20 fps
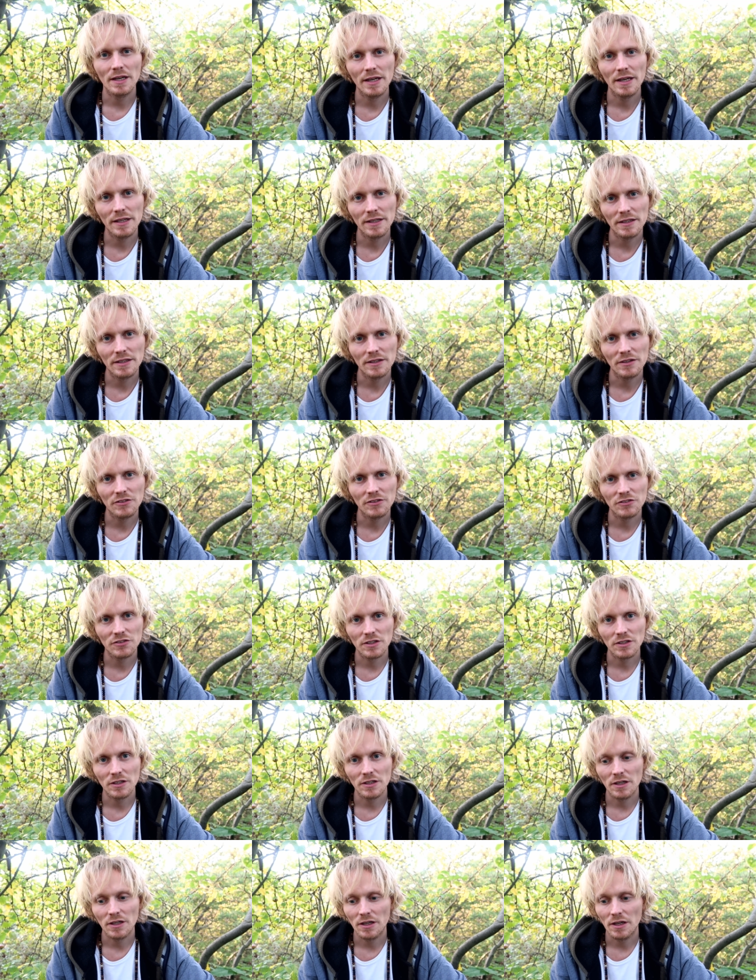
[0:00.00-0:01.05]
it is
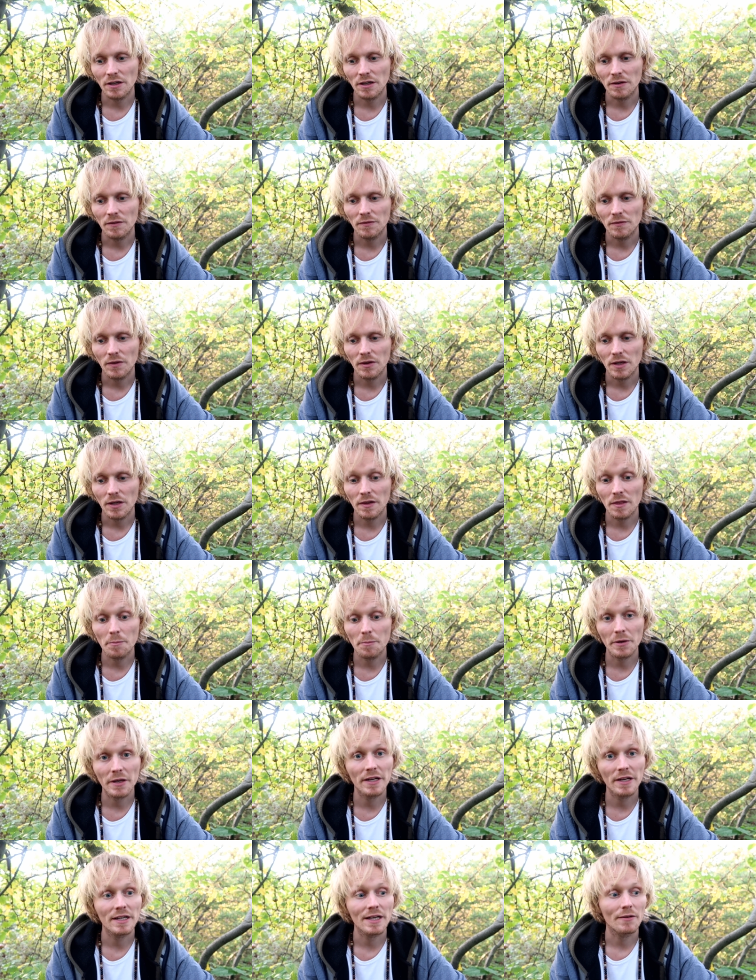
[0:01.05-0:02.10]
in the
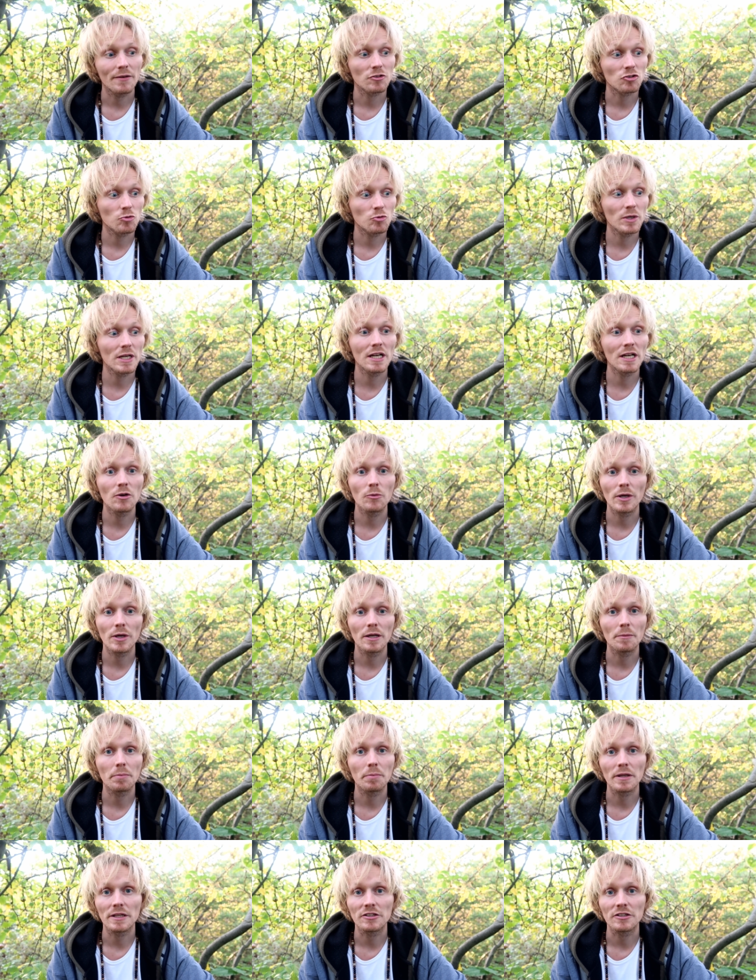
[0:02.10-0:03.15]
beginning I was really,
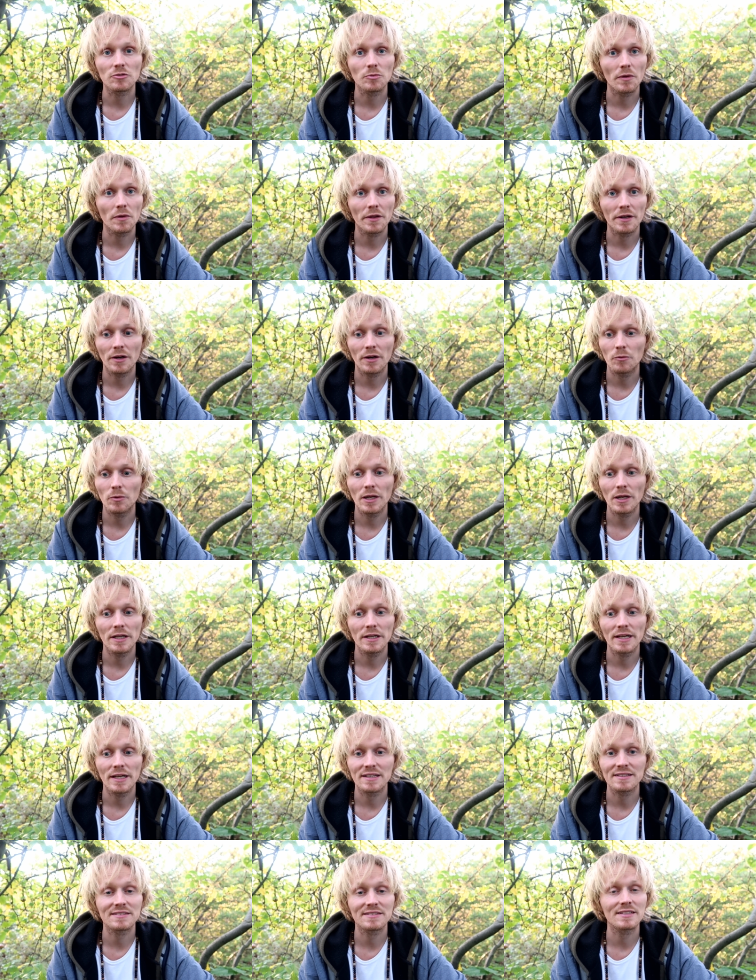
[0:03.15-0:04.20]
really pleased with it and
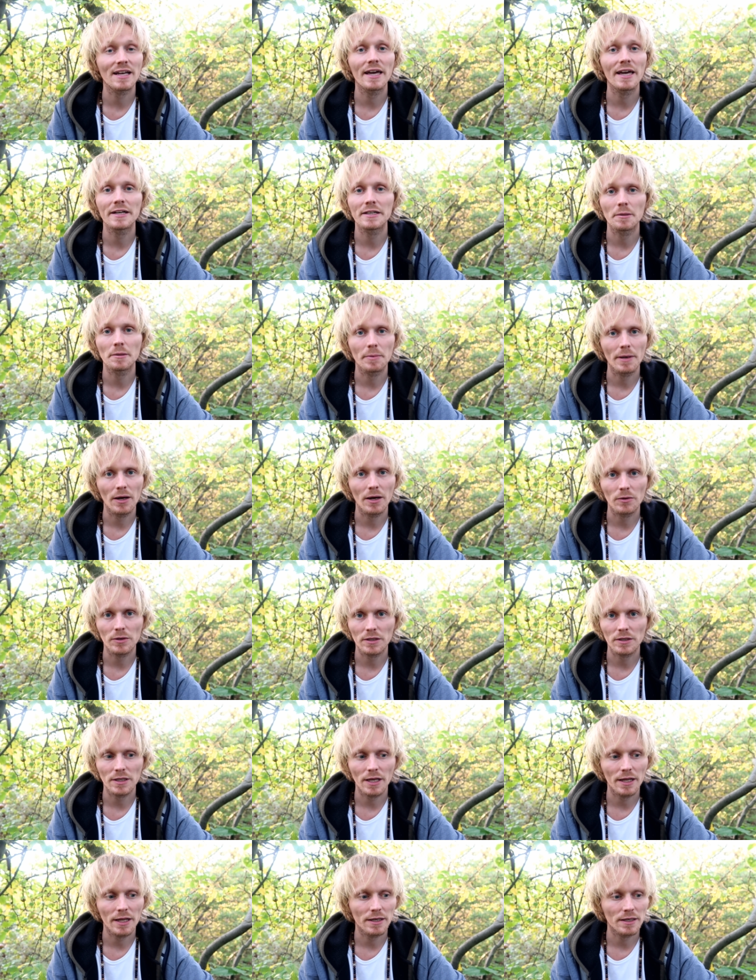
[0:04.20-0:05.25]
really excited about
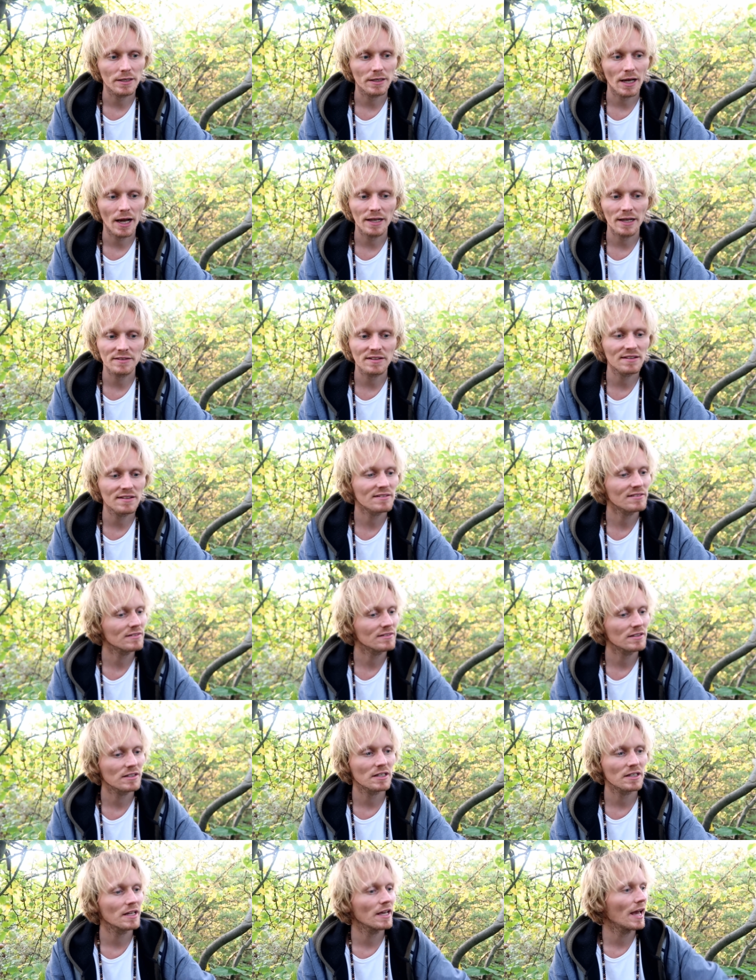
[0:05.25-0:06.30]
it, and I didn't
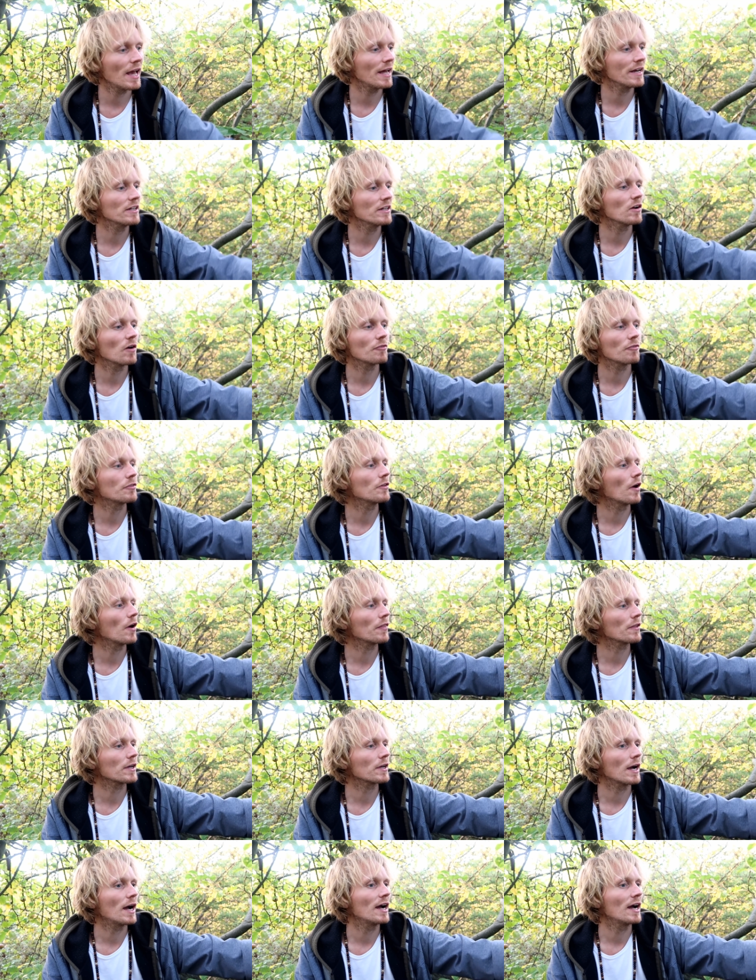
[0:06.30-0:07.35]
see any of the
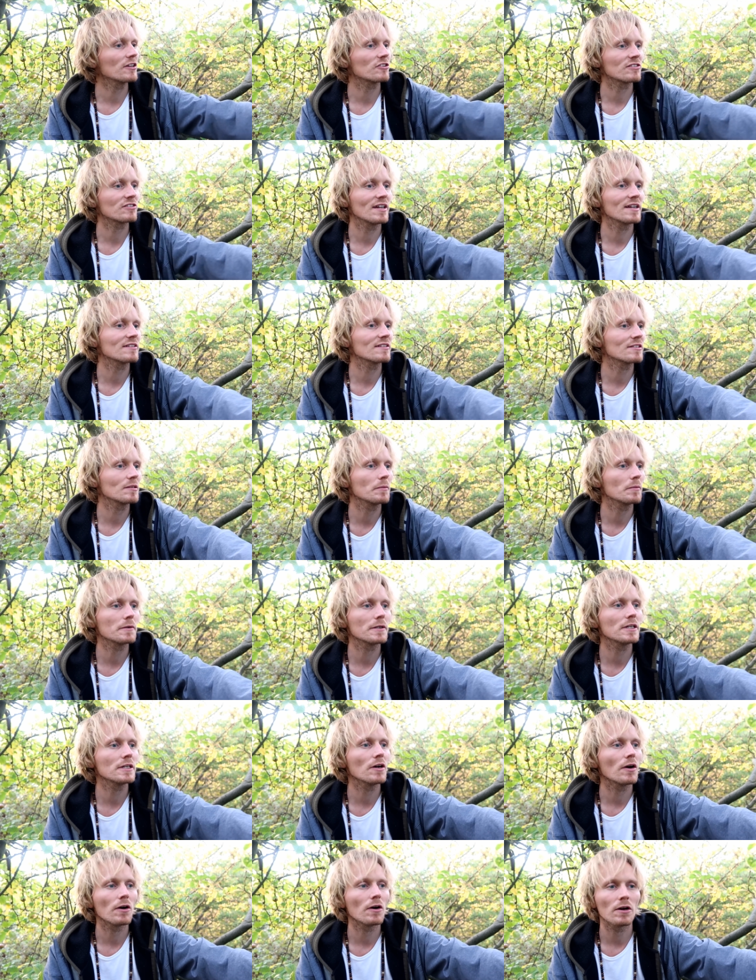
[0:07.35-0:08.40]
other guys selling
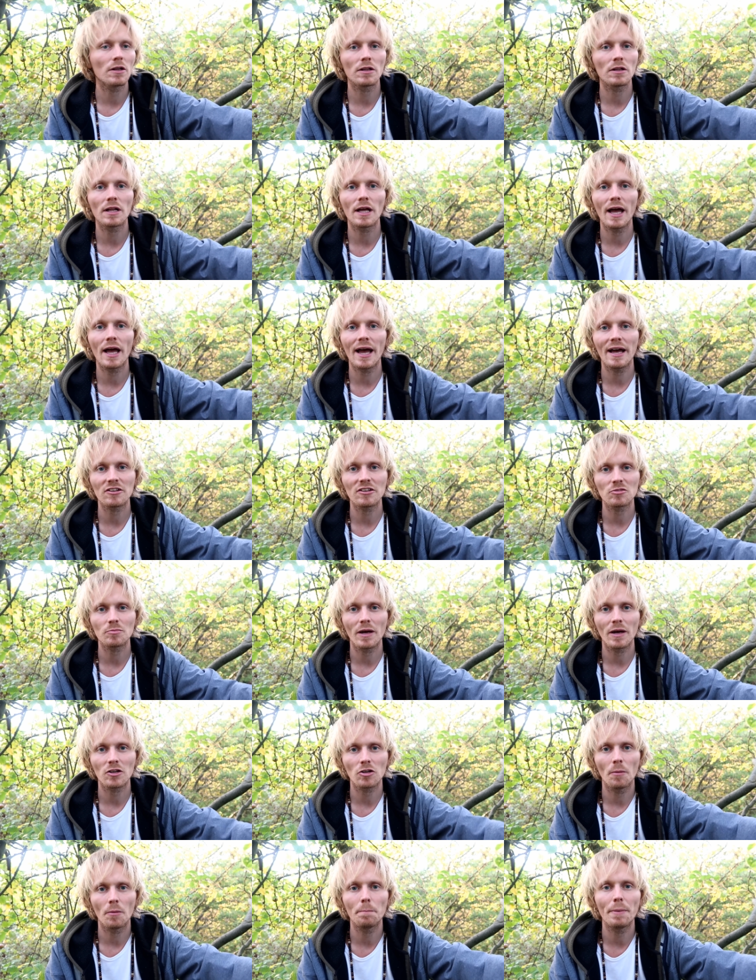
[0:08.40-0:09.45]
CBD oil as
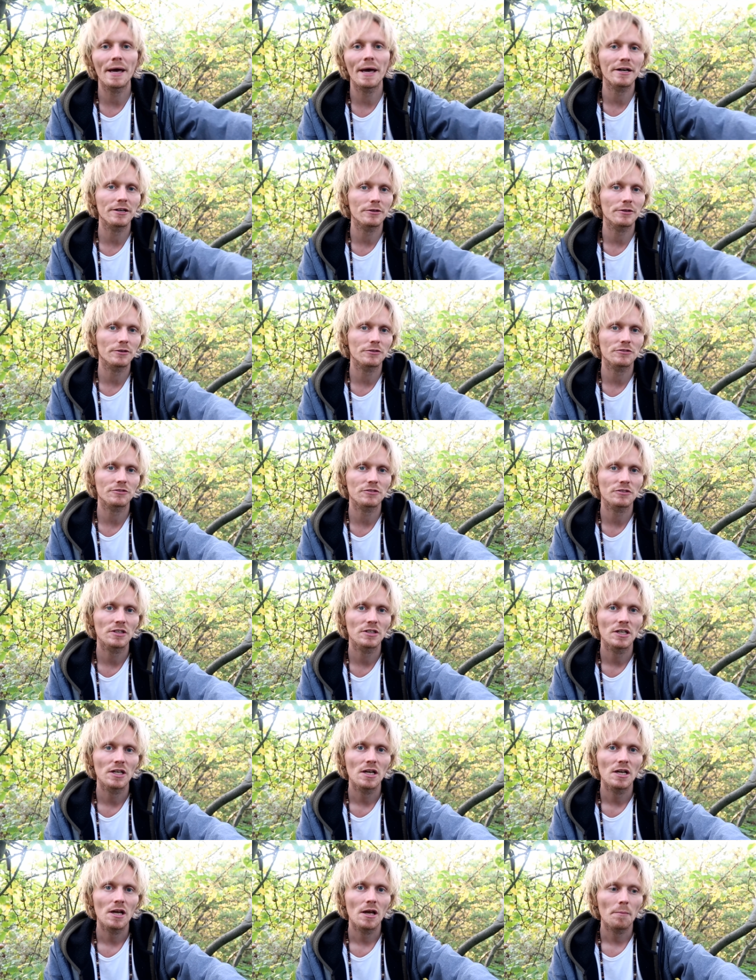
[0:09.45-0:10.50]
my competitors,
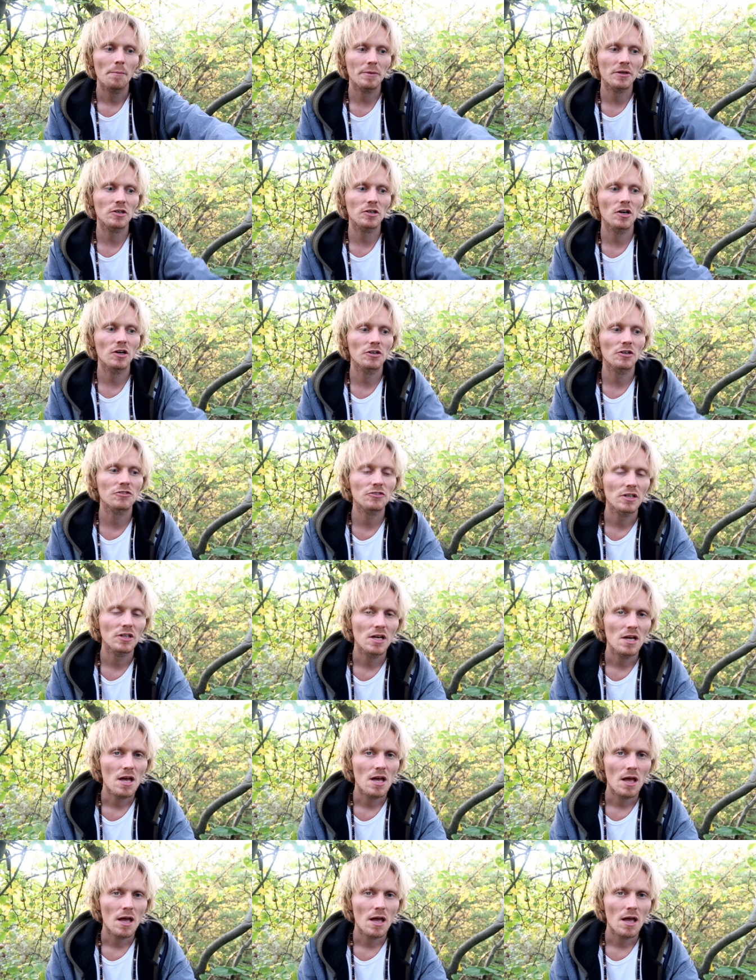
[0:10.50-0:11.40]
because